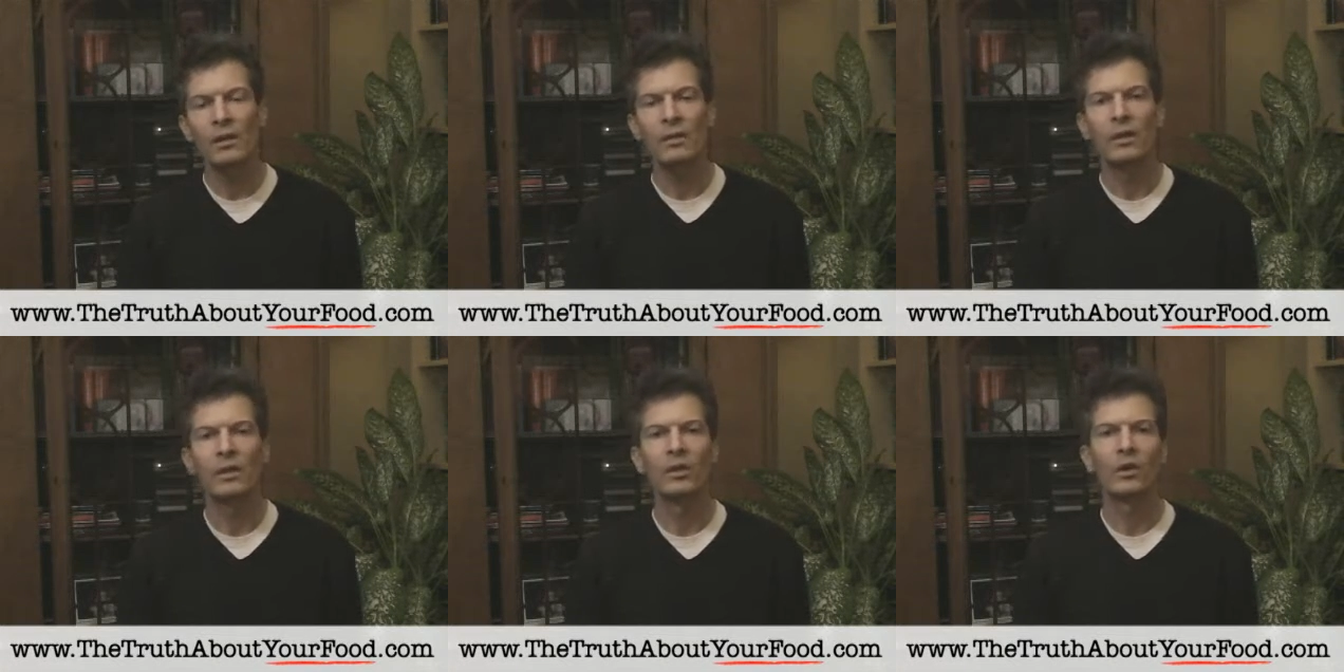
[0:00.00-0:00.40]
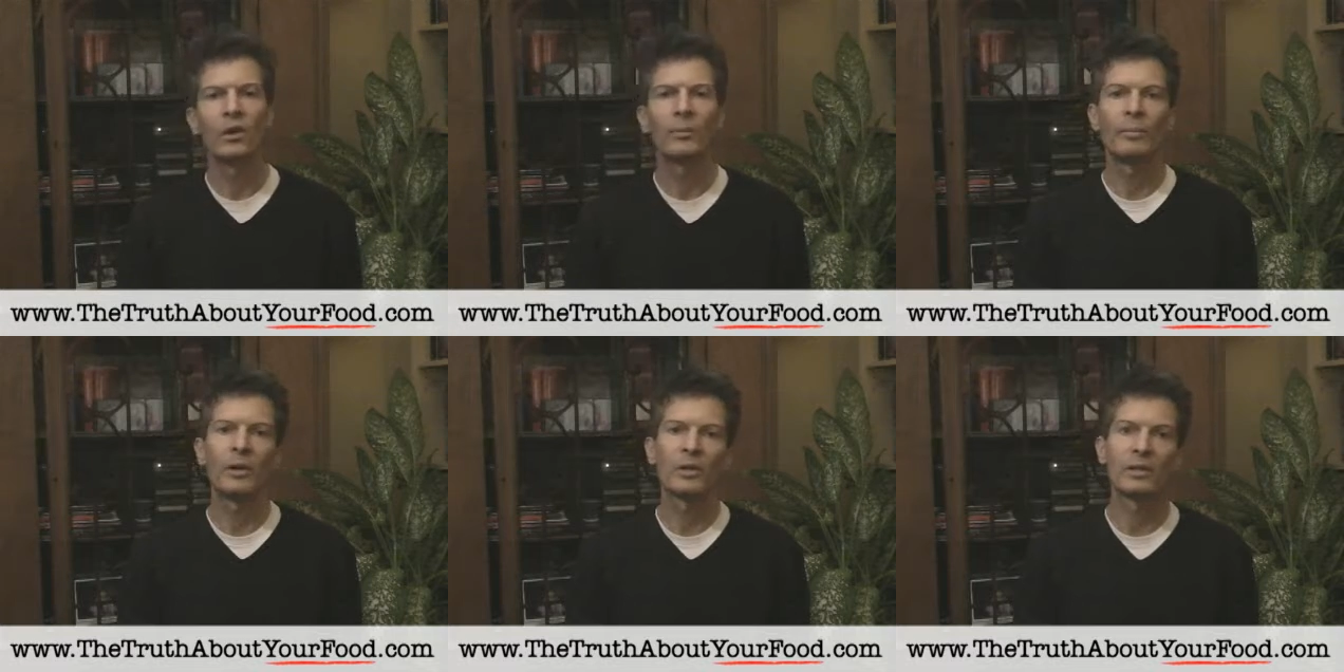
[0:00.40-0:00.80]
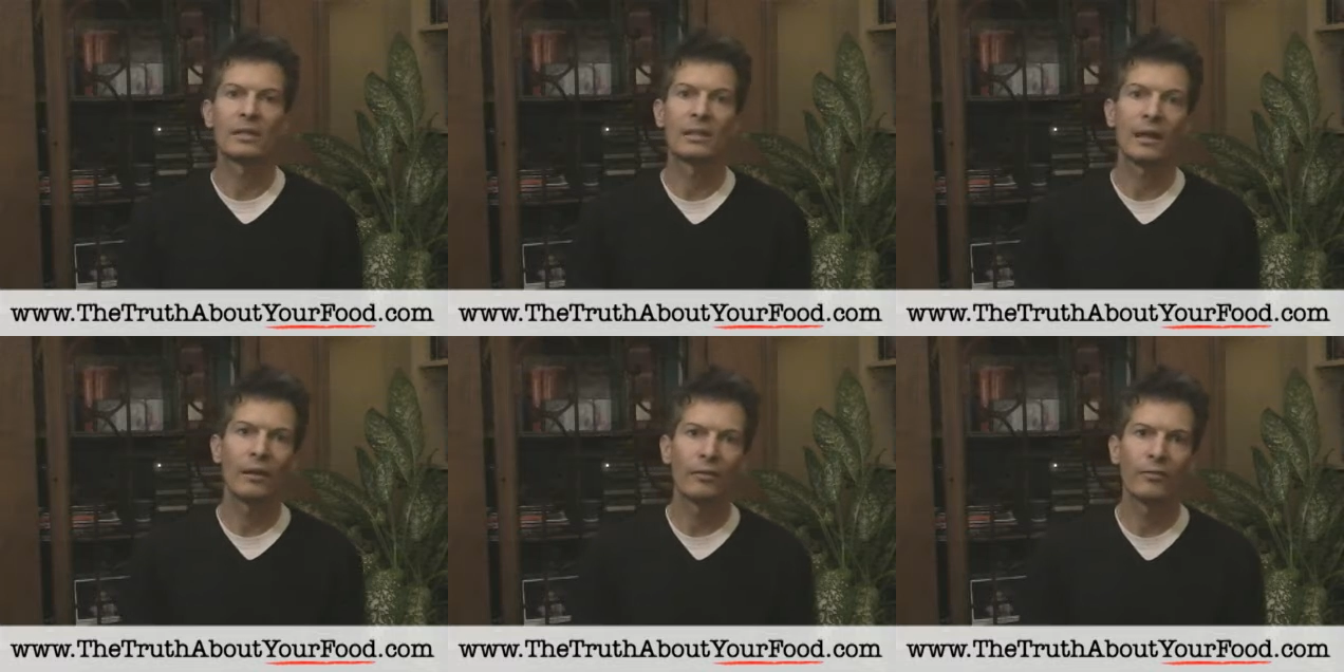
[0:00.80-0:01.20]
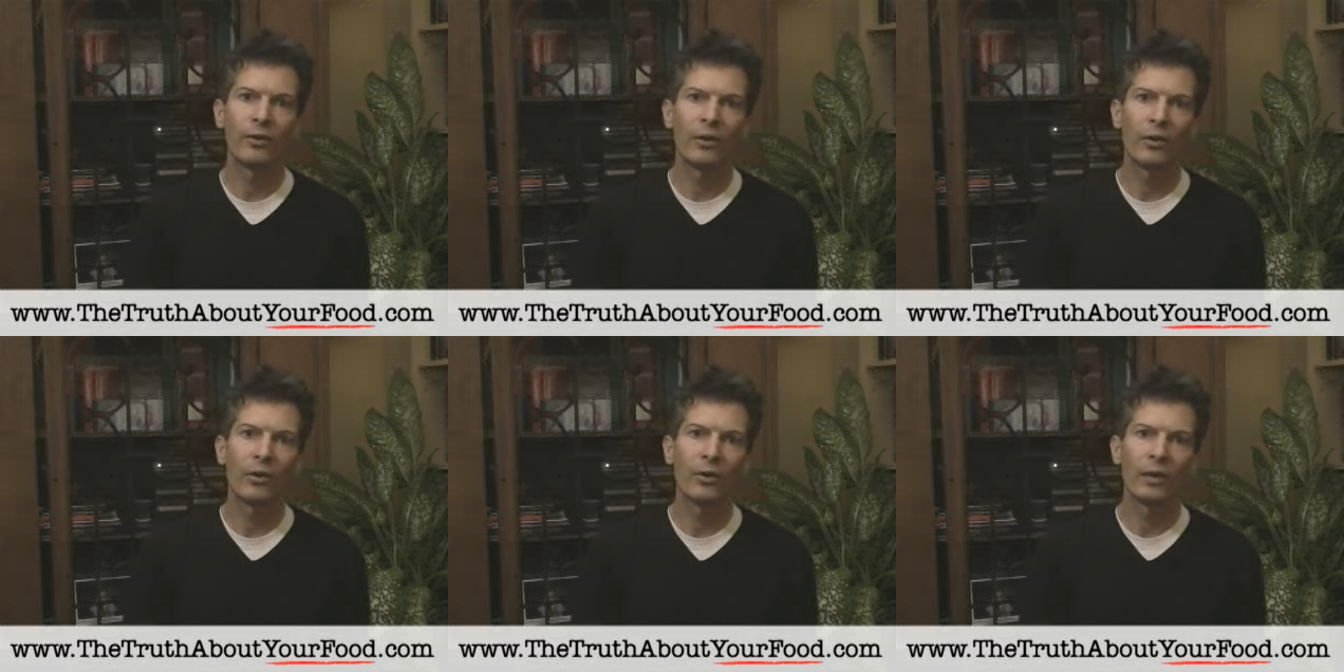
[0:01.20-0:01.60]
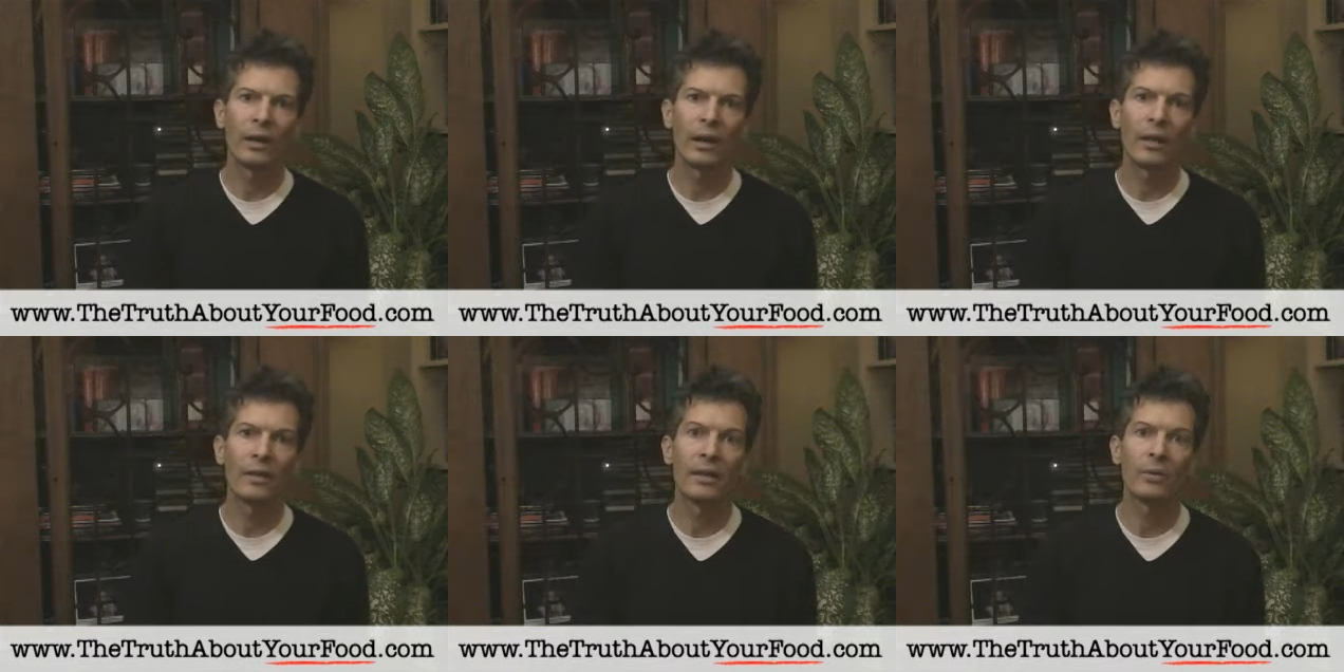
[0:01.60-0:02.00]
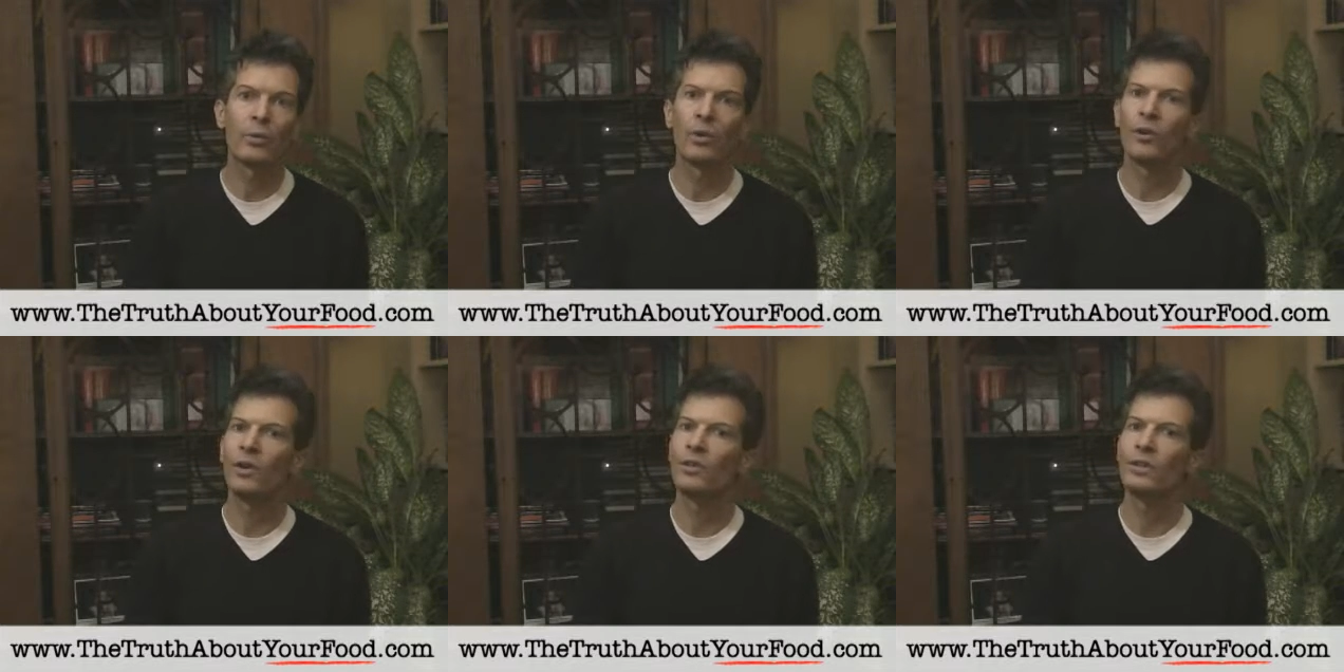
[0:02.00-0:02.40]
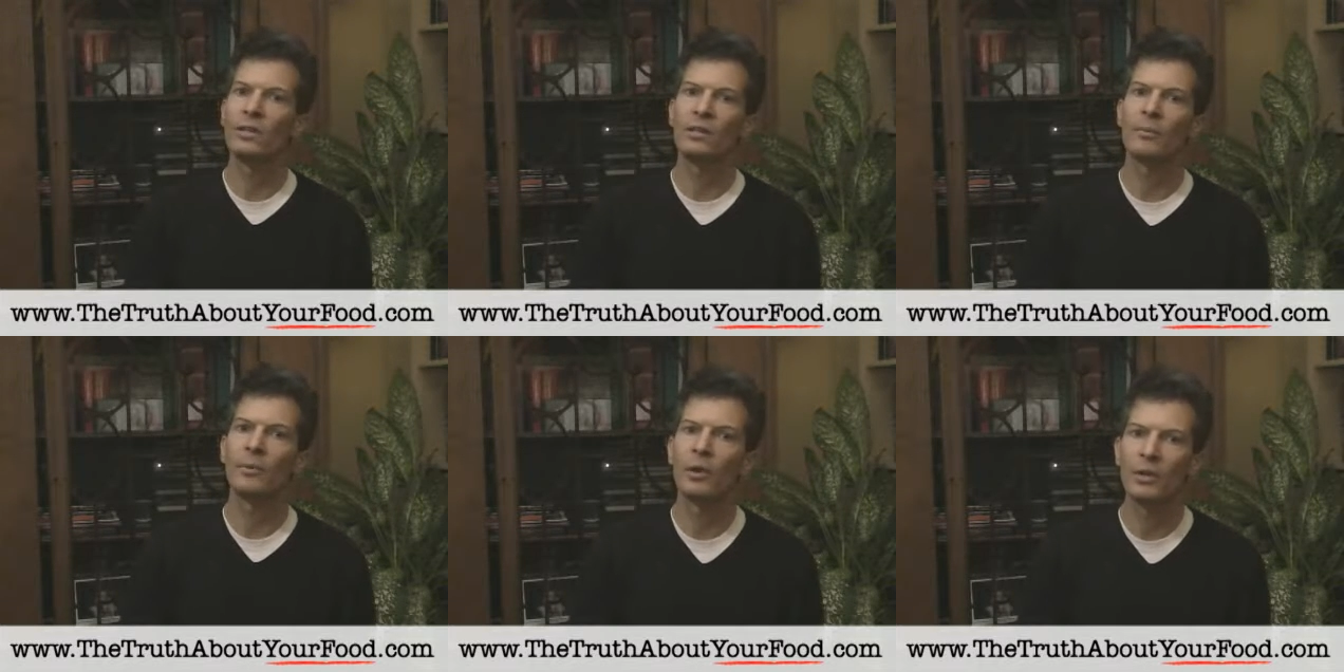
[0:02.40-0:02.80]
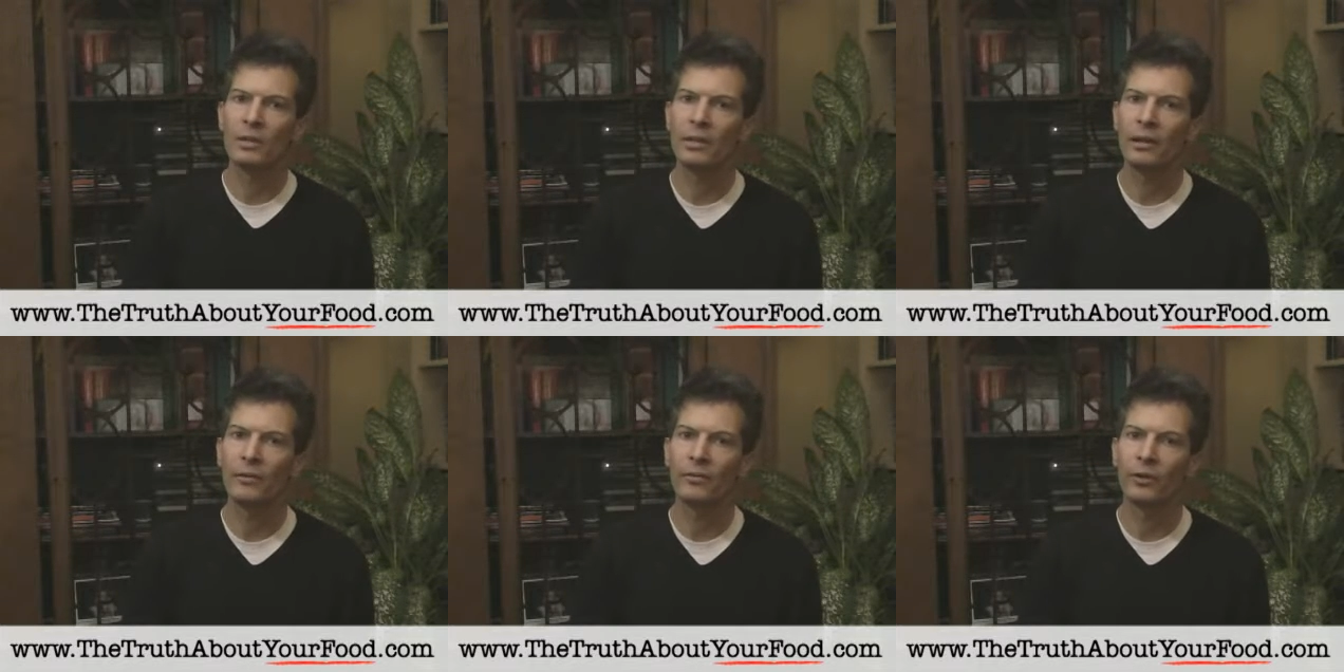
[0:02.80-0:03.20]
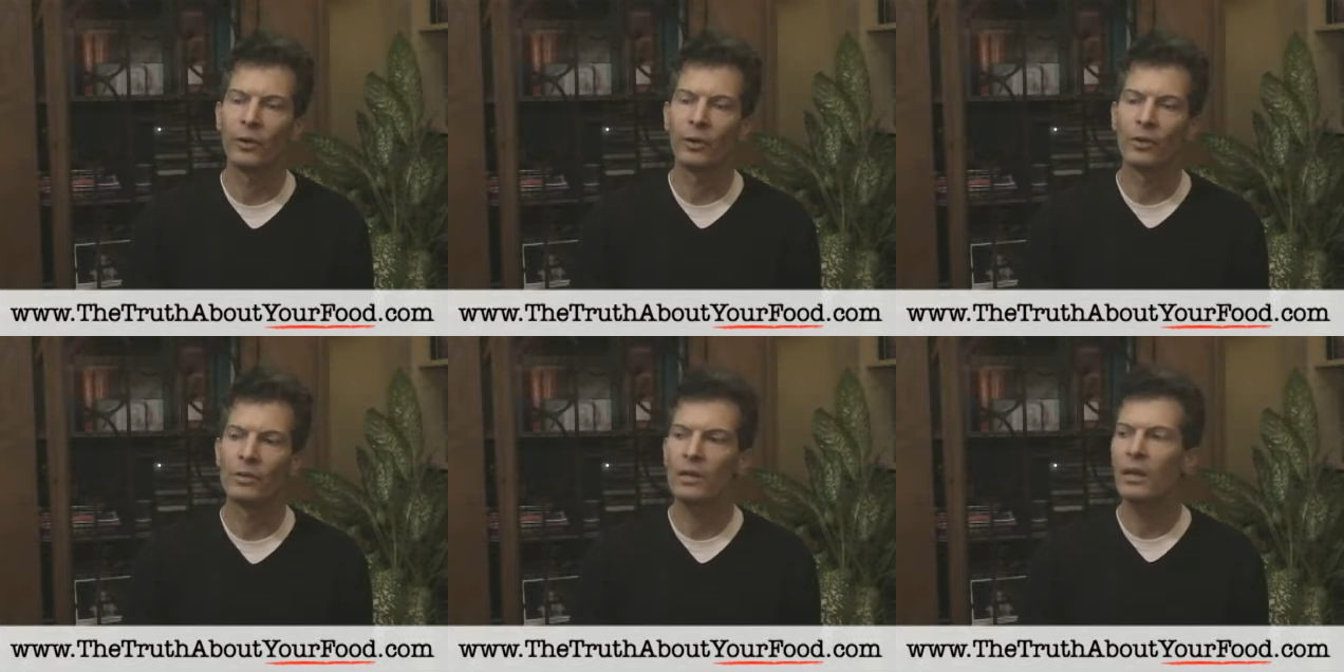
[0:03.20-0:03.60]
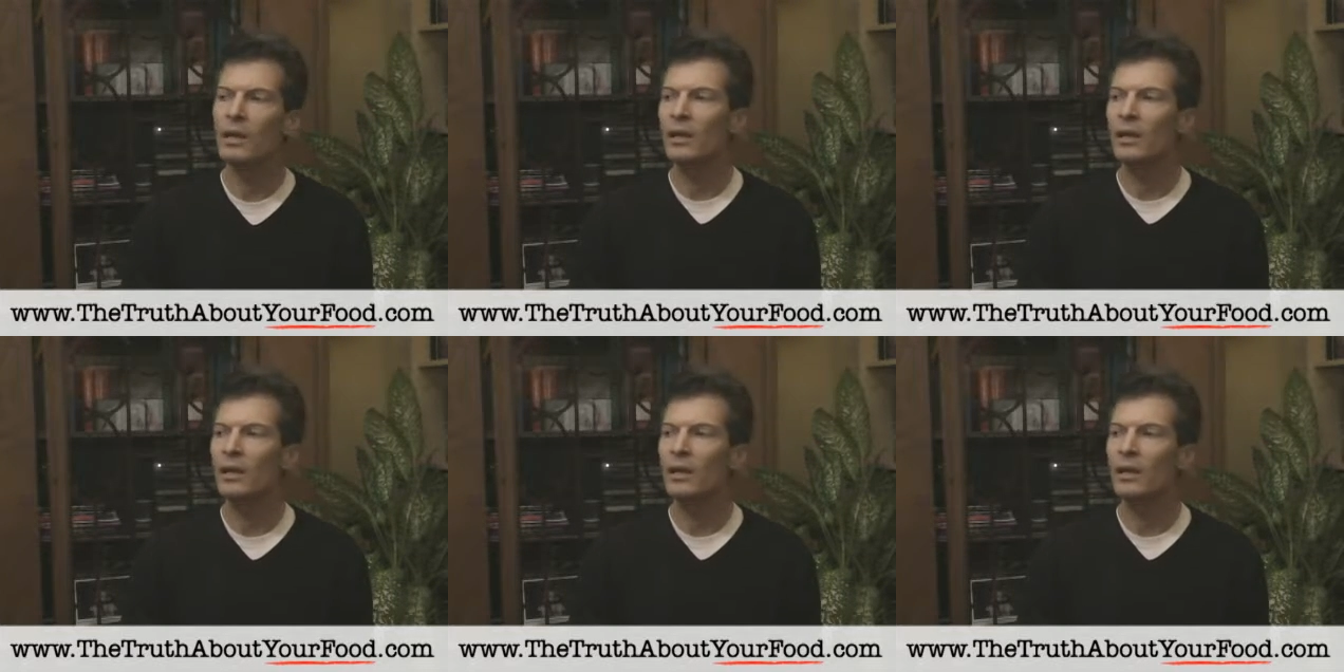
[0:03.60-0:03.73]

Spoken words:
They know about cell phone and they worry just about cell phones.